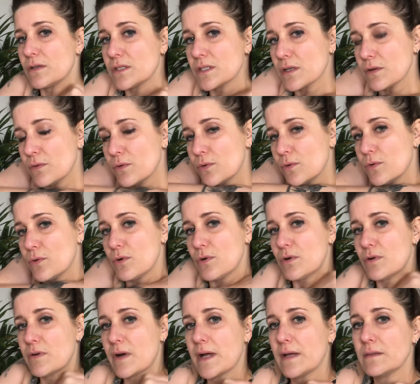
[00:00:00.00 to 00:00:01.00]
So all
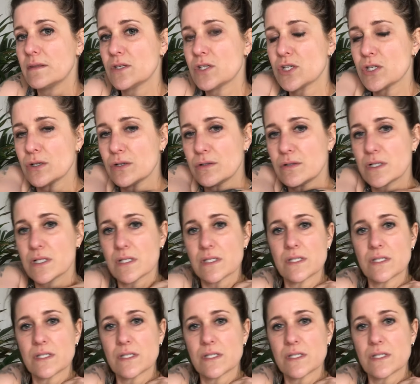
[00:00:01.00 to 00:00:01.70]
around the shoulder.